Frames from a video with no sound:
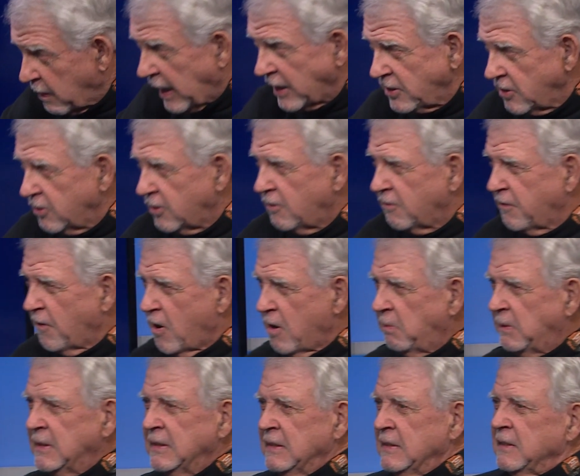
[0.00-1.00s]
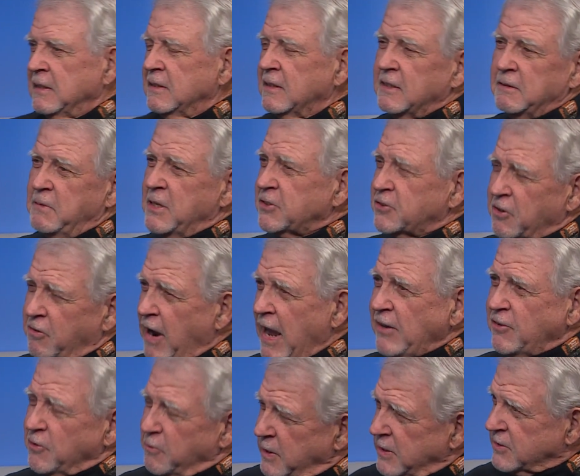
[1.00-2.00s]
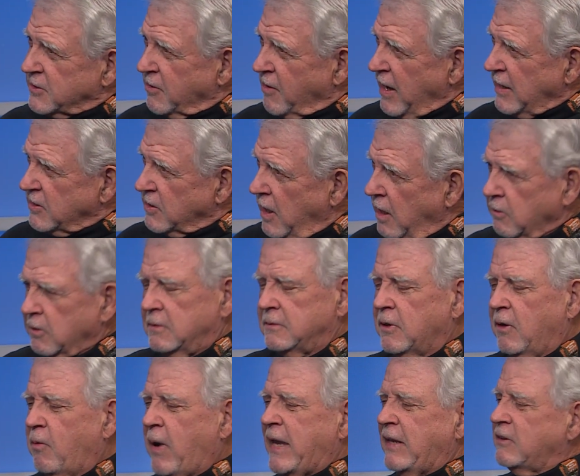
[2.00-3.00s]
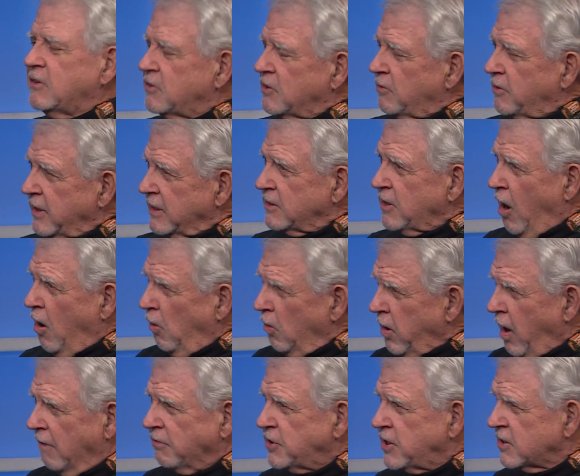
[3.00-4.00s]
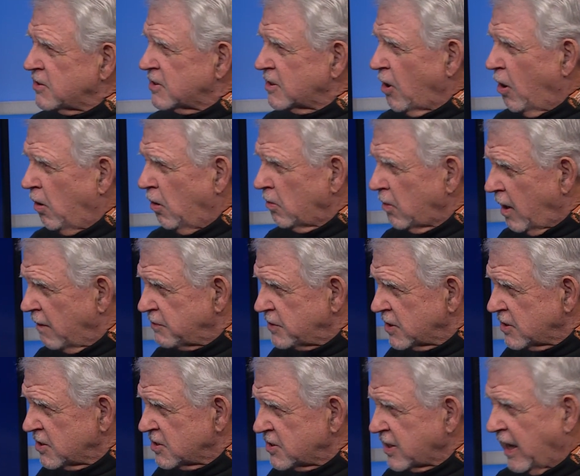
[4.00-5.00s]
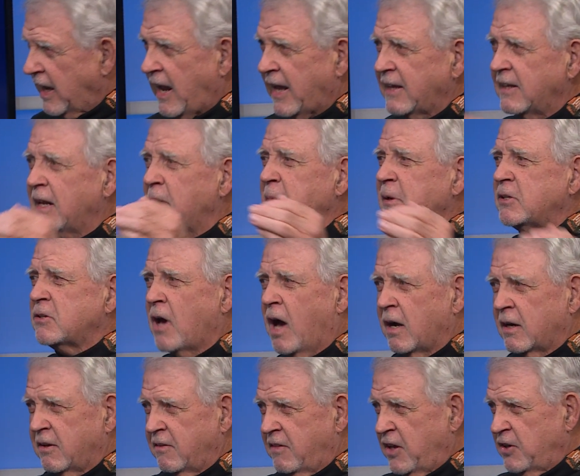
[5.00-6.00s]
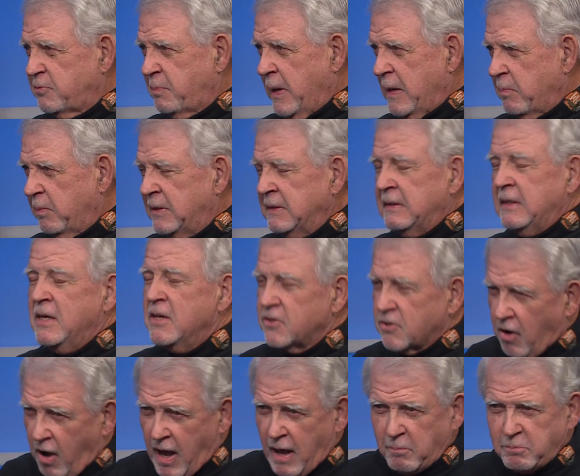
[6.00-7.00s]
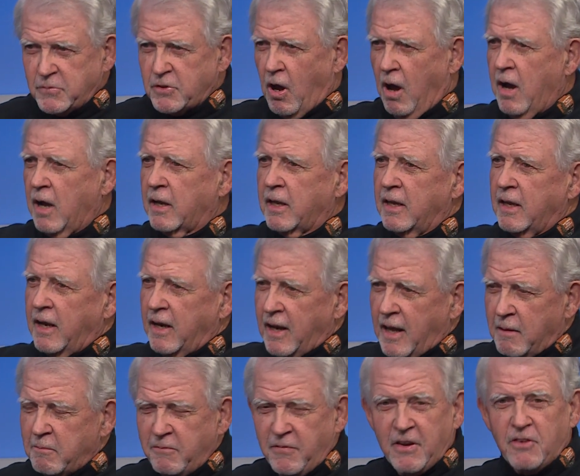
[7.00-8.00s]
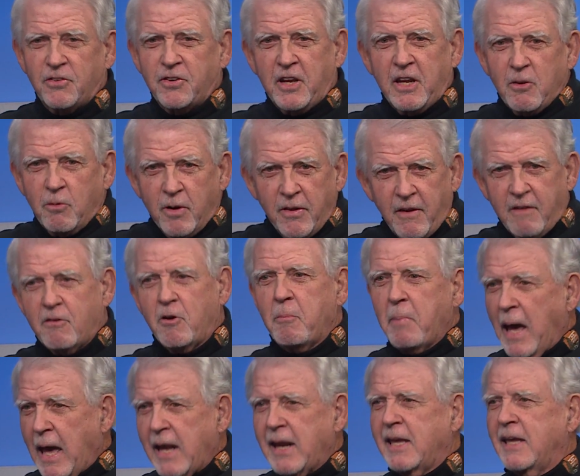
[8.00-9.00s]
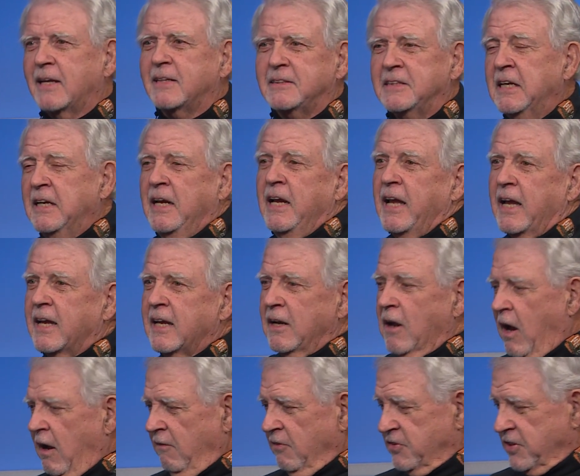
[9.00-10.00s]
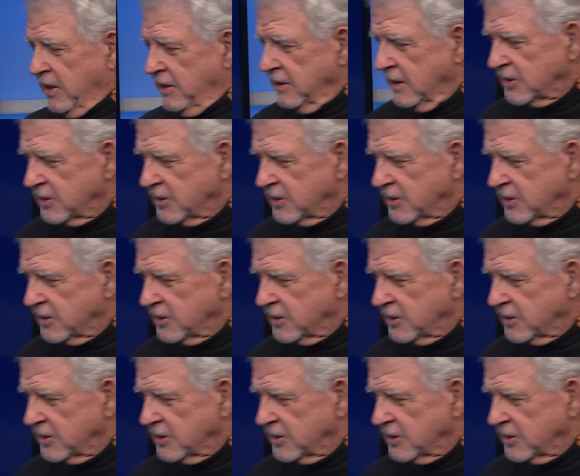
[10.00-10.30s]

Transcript: my uniform, uh, Mr. Ranger, Mr. Ranger. I'm, wait, wait, hold off, just hold off just a second. let me talk to these people. So I'm talking and I'm visiting with everybody, and, and all of a sudden